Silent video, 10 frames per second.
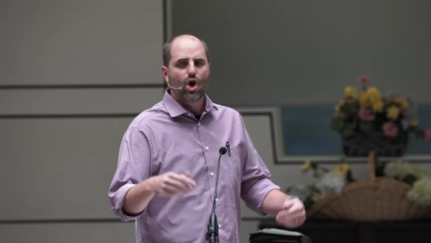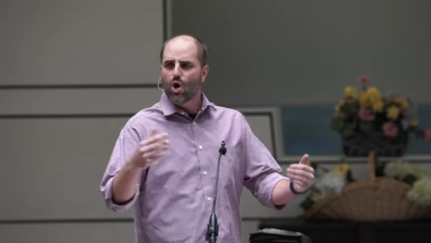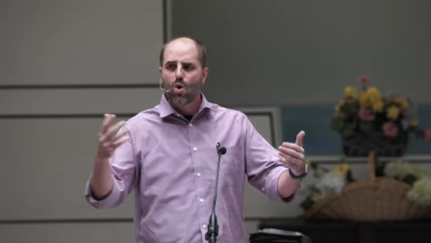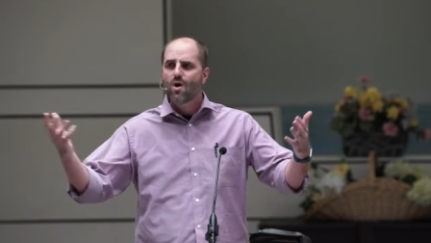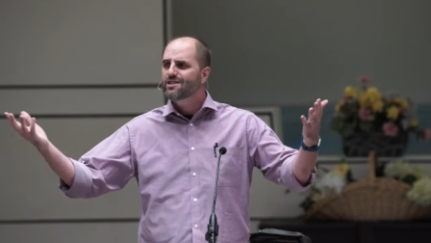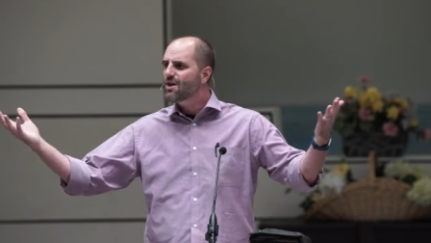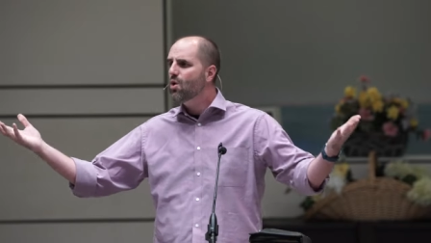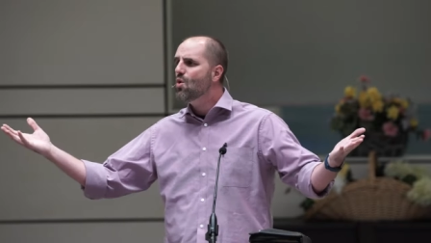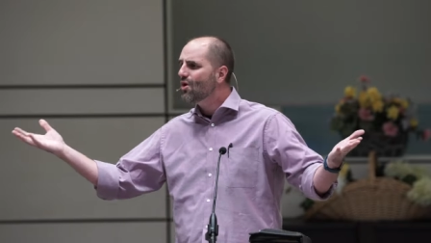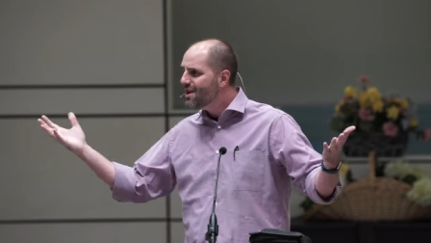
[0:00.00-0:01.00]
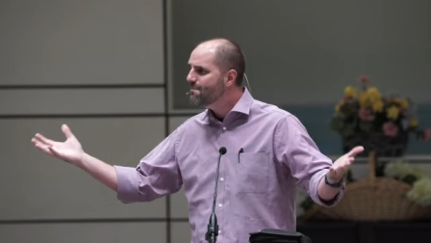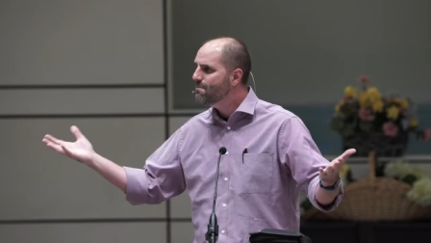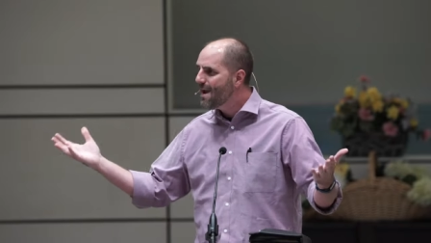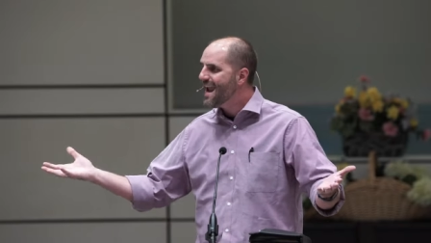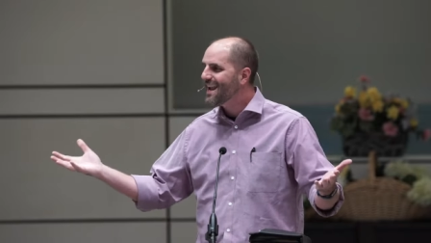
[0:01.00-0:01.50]
Who is Who
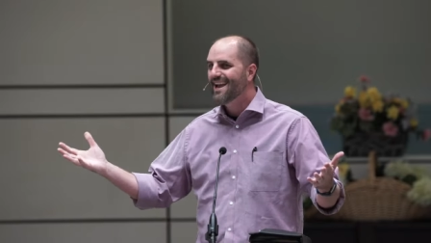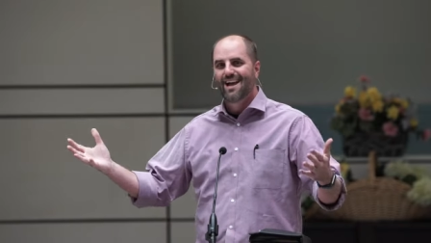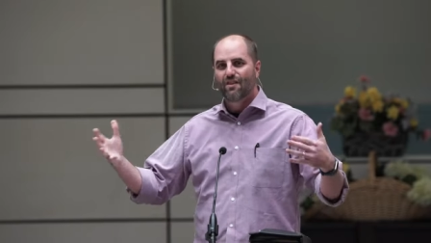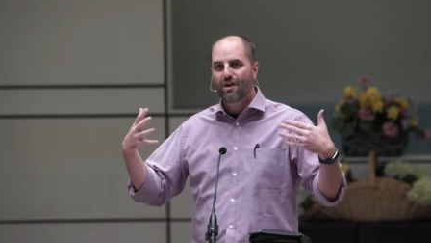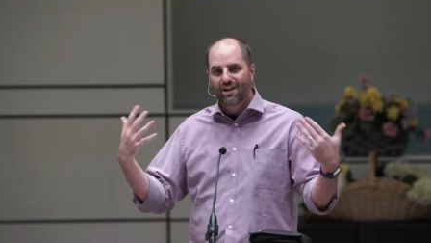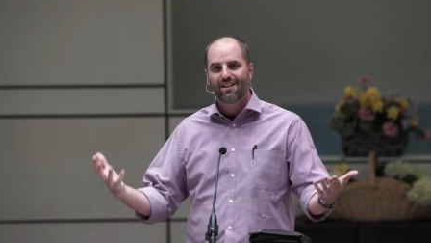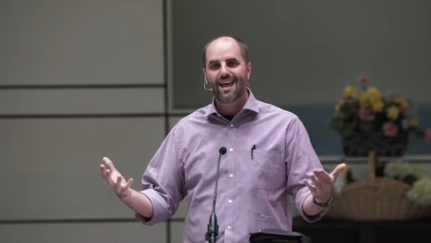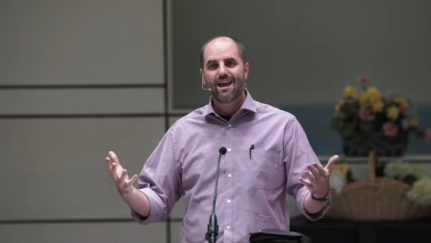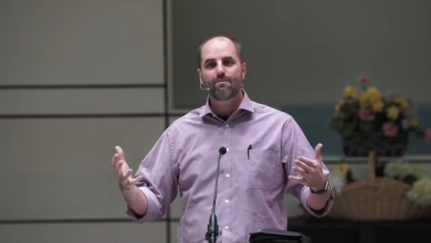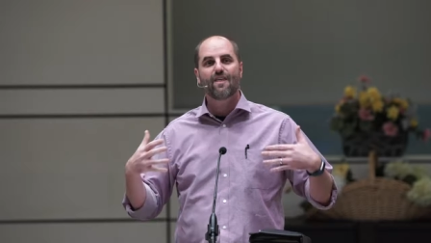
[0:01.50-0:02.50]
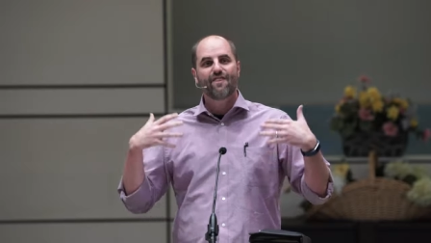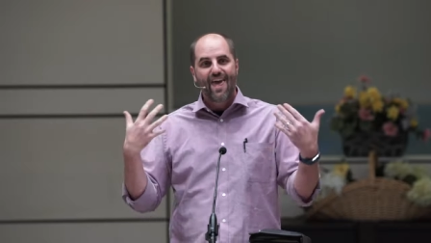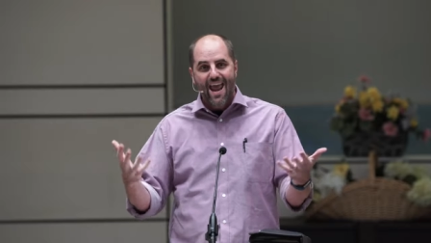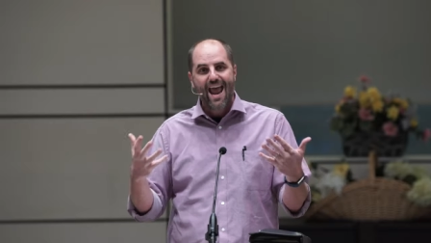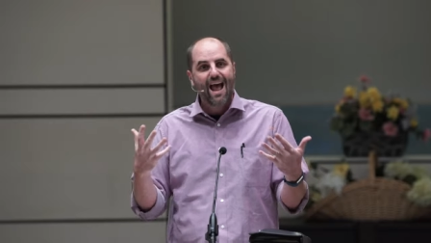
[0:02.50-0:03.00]
can make the claim that
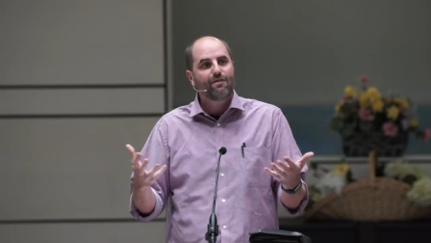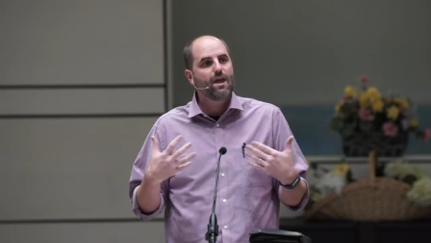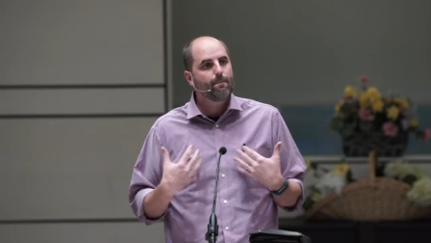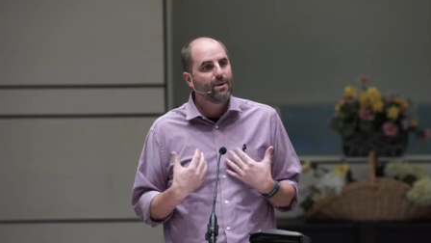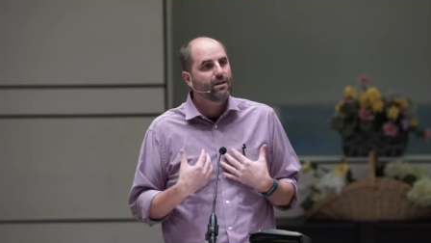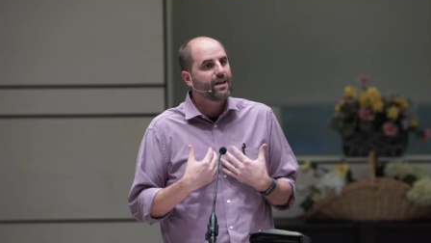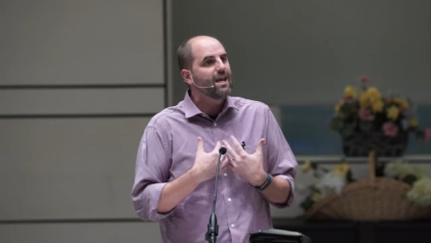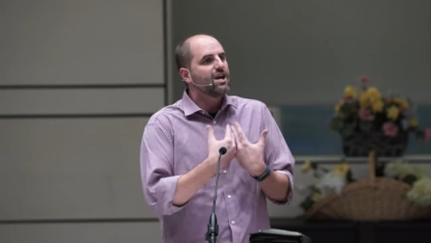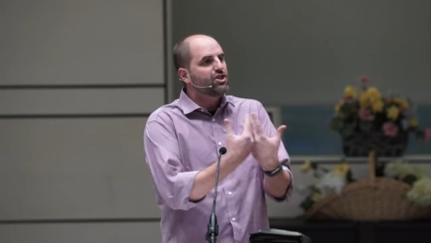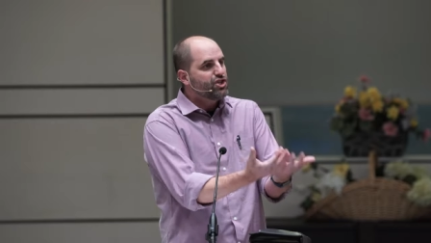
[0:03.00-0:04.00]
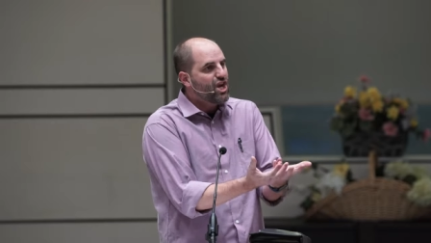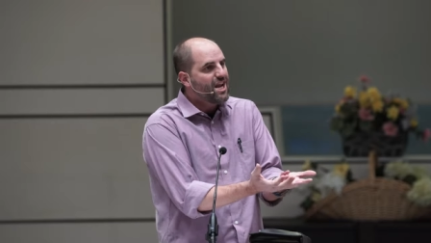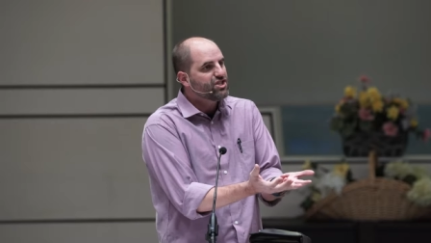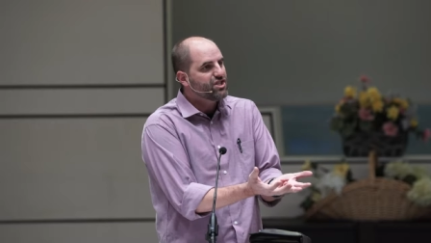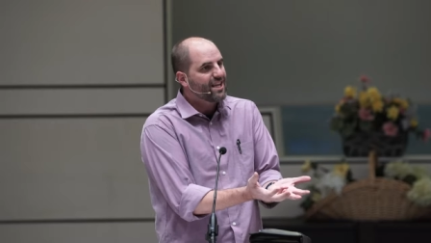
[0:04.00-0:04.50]
they had the ability to
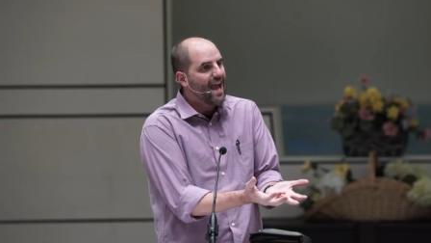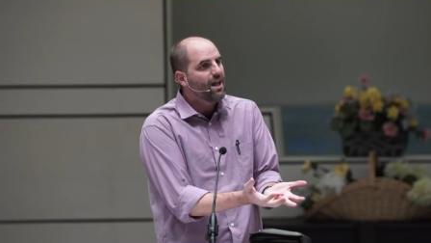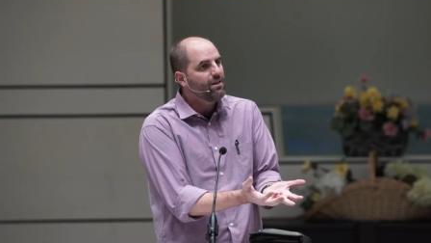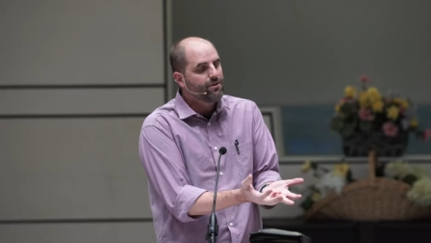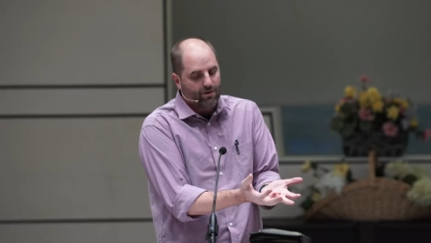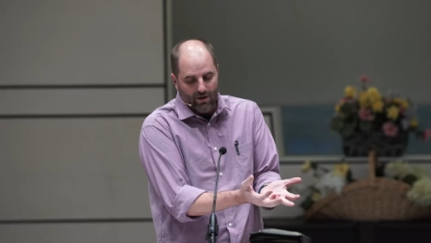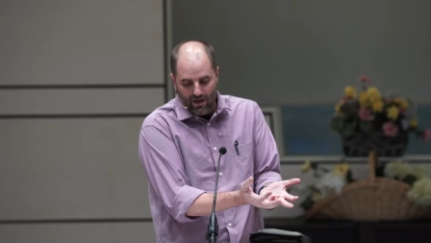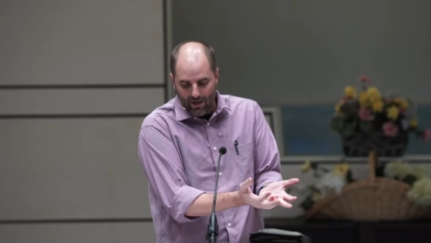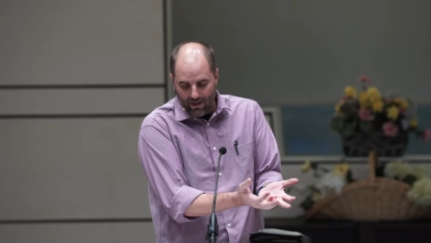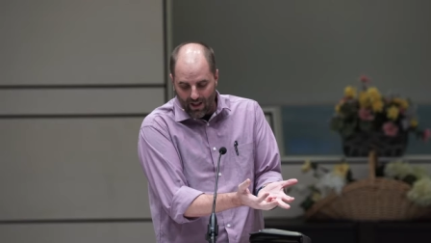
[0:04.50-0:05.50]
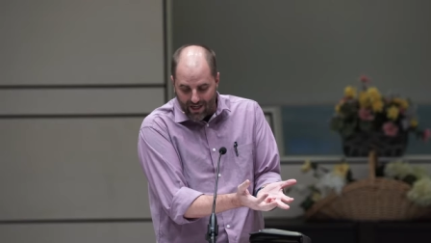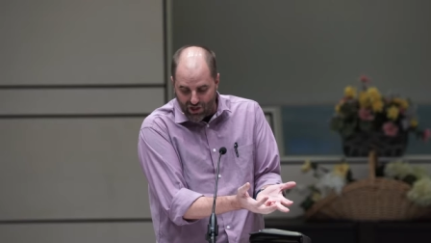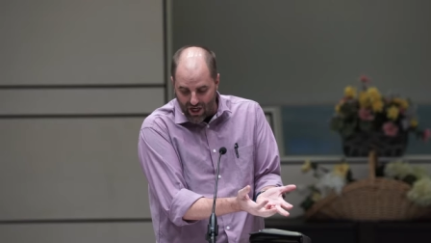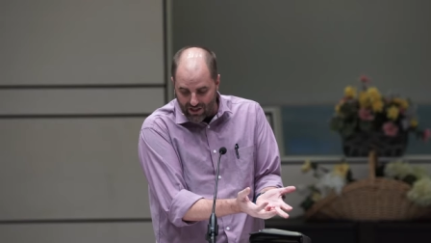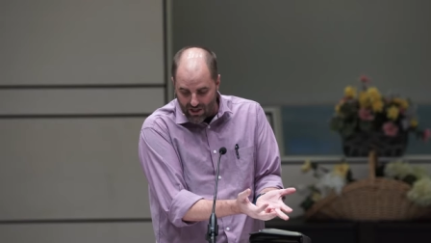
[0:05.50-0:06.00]
change the calendar like
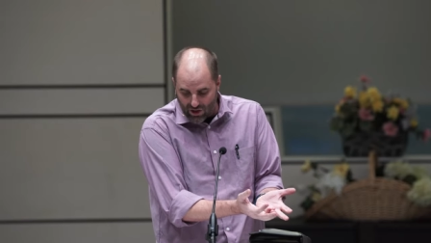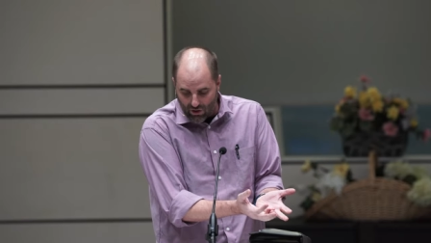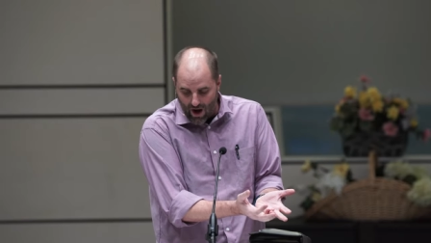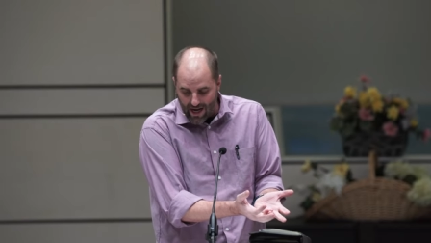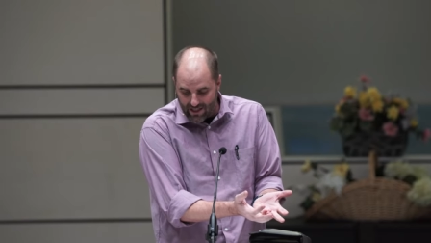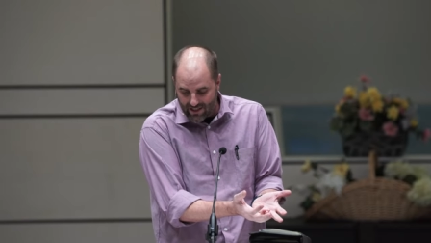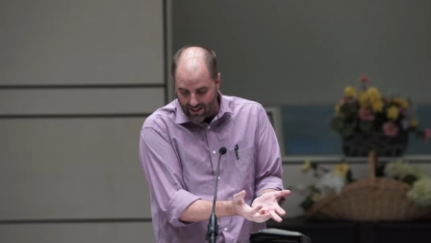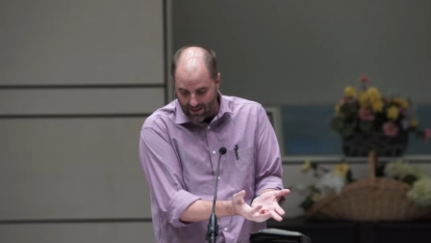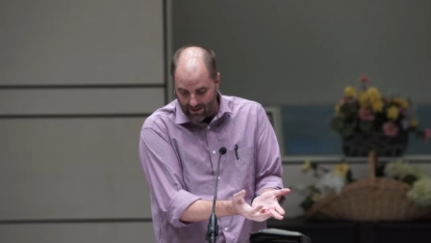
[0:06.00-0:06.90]
Jesus Christ?